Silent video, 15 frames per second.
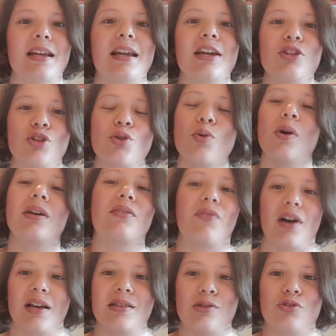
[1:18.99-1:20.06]
and I do
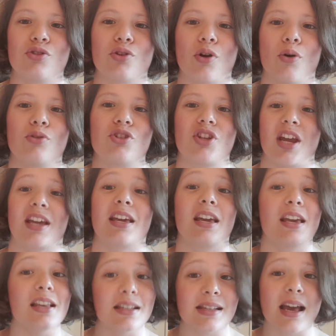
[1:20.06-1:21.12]
advise you to go check
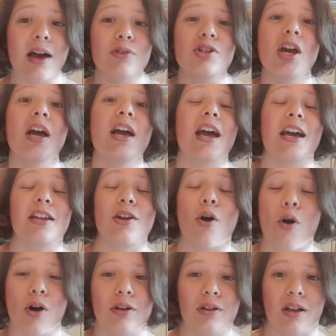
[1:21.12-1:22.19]
his out and
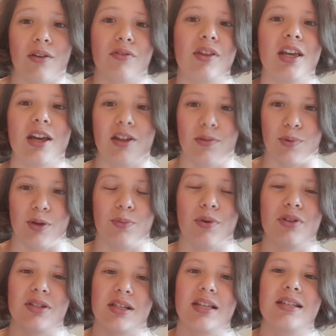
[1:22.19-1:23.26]
all of the other
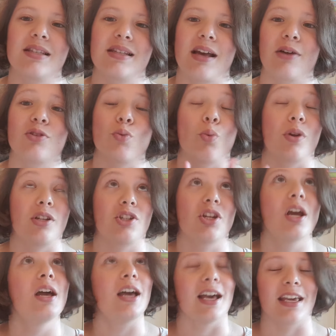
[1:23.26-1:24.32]
people's lists out,
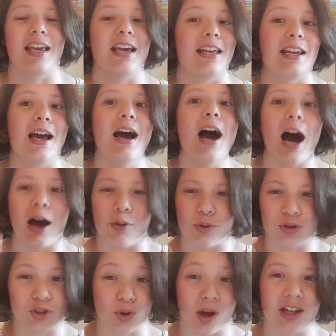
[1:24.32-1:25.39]
which again I
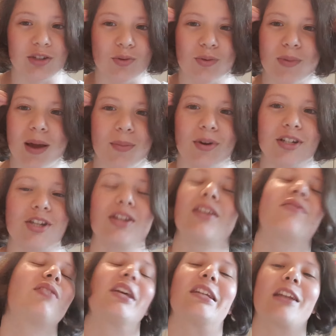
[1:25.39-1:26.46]
will try to remember to
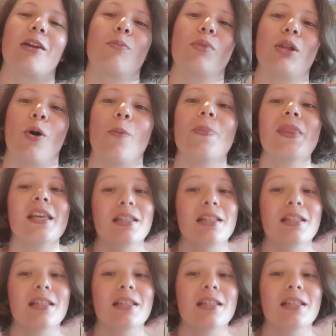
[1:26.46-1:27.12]
leave link down below.